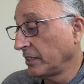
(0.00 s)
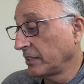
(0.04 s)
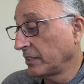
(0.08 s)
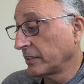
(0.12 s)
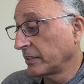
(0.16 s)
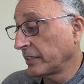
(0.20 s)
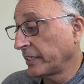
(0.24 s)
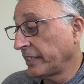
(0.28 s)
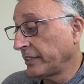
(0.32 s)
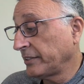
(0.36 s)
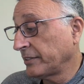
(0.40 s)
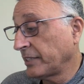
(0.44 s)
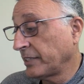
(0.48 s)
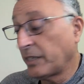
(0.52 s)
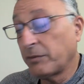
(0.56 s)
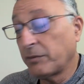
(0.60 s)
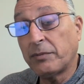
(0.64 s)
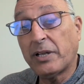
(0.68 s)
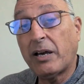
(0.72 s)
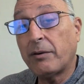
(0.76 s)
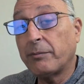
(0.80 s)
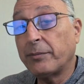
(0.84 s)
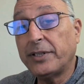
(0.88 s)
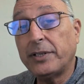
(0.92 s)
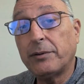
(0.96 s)
Okay? I'm
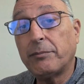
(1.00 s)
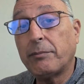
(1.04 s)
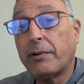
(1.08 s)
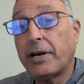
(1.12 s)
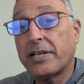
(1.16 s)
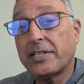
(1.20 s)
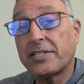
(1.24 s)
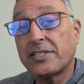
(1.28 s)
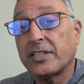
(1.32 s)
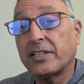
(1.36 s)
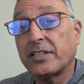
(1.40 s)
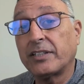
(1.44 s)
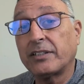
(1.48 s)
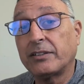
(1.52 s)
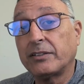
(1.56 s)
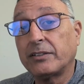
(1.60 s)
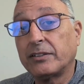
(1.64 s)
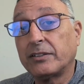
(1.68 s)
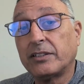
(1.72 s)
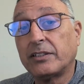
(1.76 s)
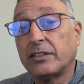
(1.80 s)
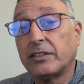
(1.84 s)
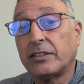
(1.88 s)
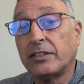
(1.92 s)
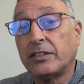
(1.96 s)
not minimizing
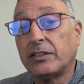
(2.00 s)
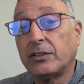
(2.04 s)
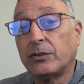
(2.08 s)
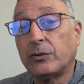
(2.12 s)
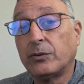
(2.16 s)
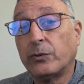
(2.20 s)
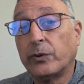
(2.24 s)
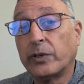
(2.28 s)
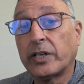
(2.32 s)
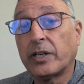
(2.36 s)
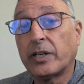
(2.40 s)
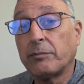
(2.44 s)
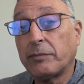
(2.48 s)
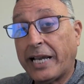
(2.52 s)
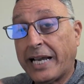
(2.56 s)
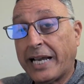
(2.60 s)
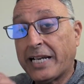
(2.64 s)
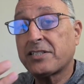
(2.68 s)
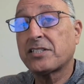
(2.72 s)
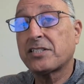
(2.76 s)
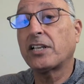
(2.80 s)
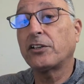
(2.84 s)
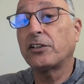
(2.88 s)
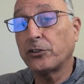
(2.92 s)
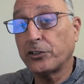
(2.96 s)
what I'm
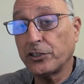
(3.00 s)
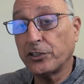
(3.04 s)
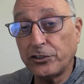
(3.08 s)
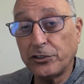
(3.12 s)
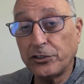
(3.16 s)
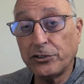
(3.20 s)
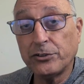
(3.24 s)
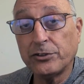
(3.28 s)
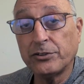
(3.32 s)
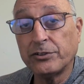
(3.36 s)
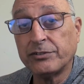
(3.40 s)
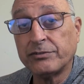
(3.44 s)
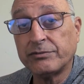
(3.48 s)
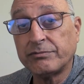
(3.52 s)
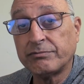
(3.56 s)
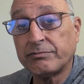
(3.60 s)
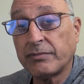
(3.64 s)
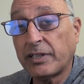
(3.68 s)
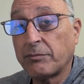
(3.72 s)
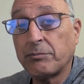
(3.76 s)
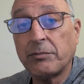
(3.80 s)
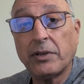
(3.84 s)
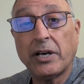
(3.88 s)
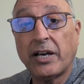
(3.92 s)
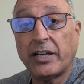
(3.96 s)
asking you to do.
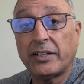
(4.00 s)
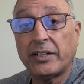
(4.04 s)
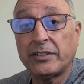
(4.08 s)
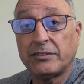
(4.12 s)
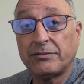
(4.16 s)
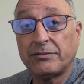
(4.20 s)
I'm not.